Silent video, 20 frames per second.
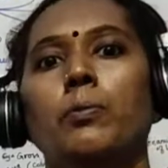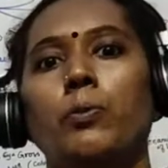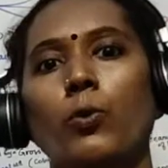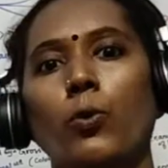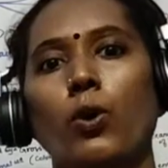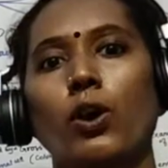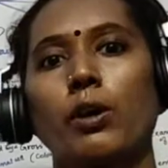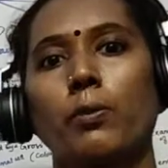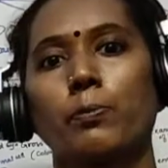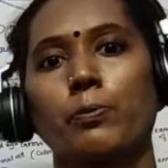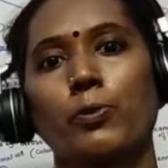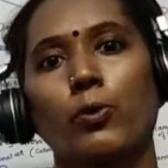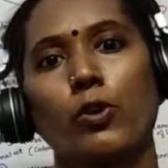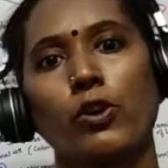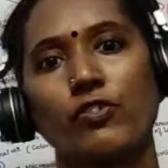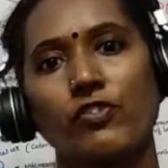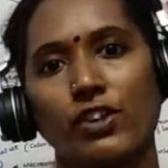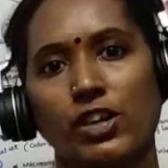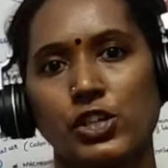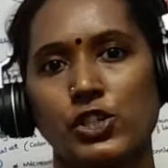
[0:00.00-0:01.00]
poor
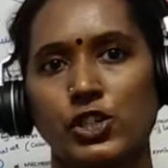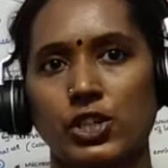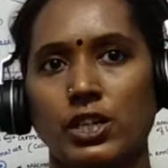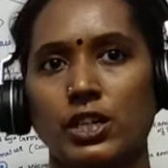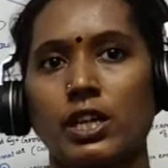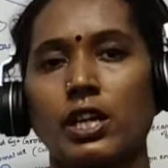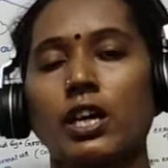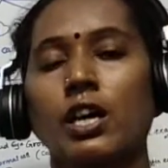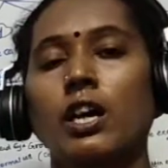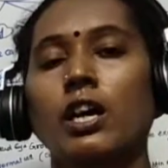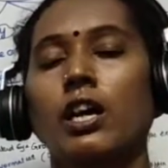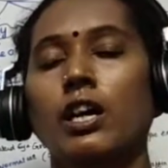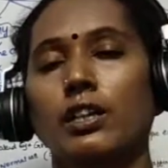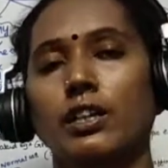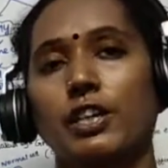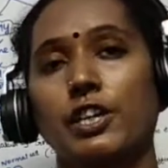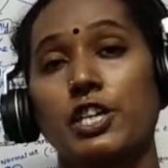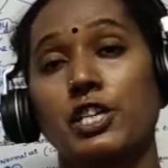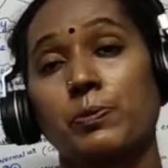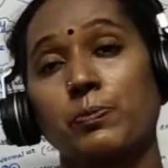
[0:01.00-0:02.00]
proliferation,
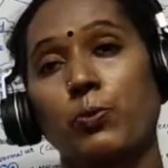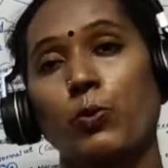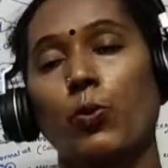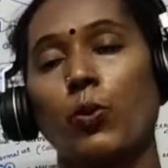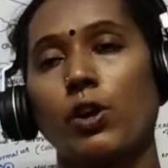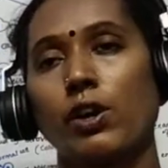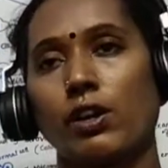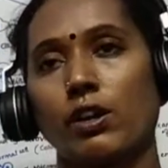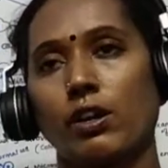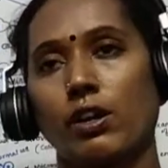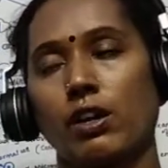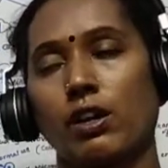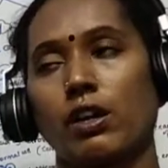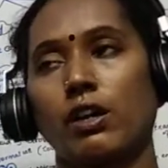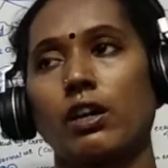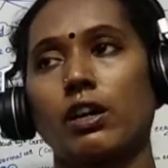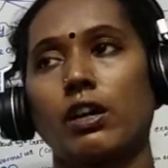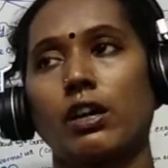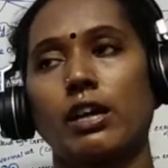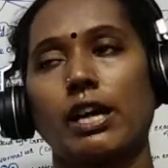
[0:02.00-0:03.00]
that is poor
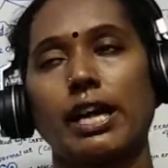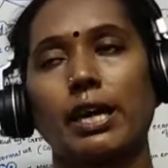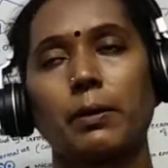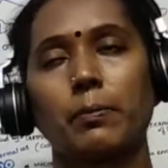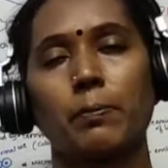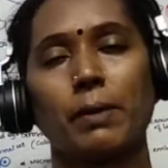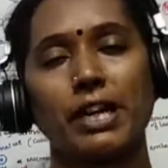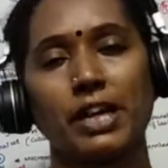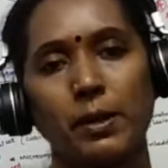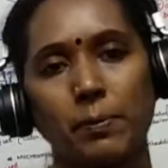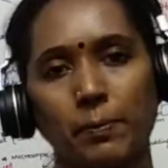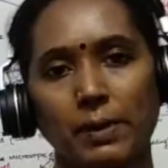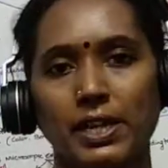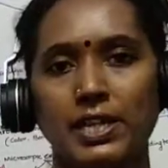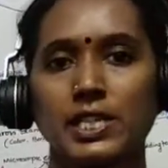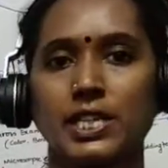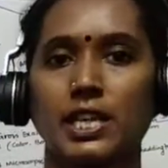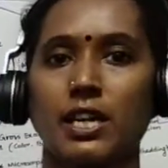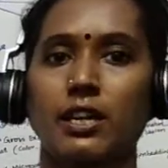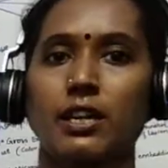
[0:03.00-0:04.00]
like
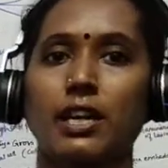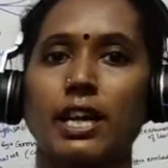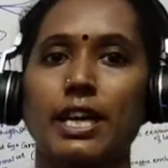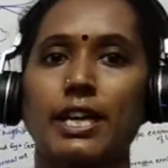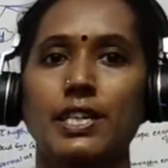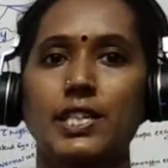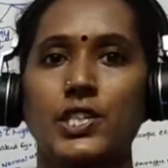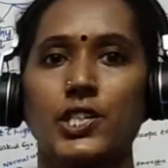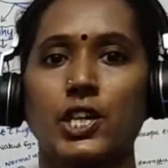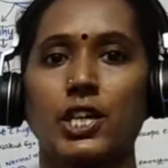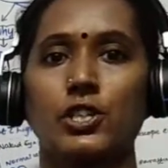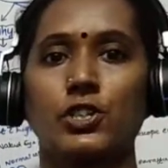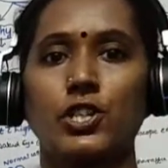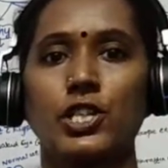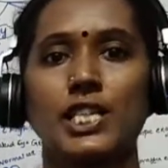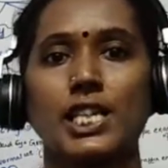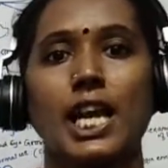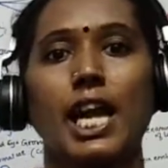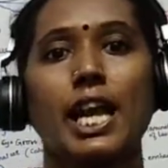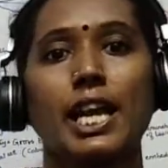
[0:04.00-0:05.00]
metaplasia, like
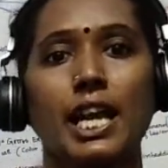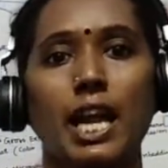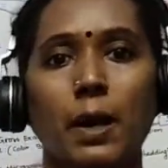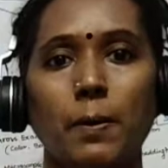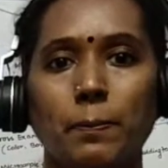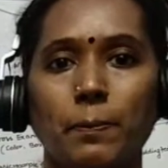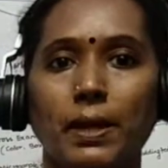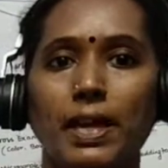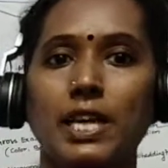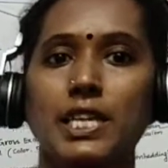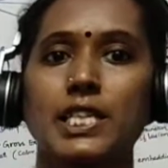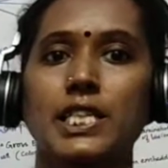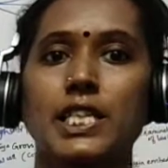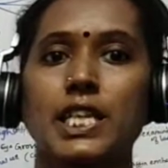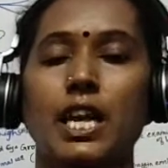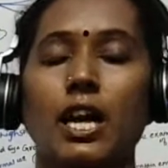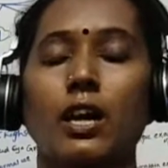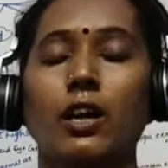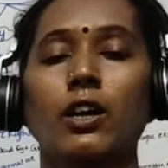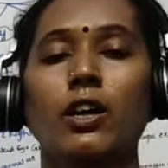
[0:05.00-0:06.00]
stages
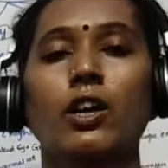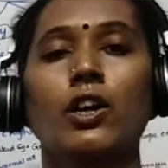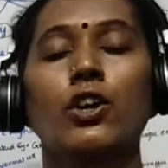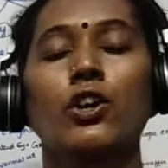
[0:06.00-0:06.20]
anaplasia.